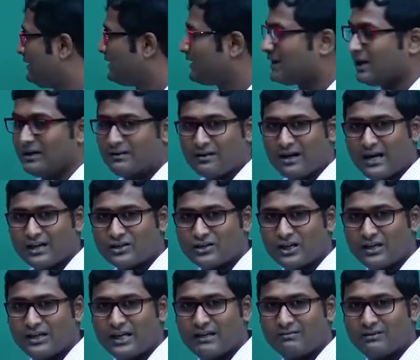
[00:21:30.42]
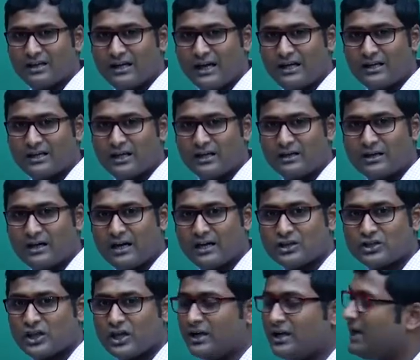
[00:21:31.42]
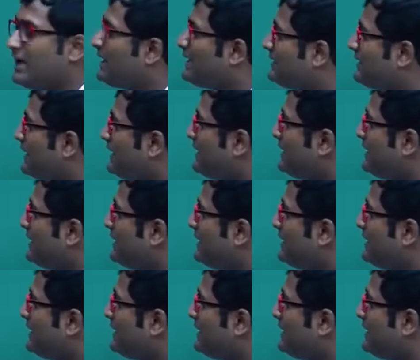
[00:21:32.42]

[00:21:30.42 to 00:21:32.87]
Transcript: contraction, lanthanide contraction, then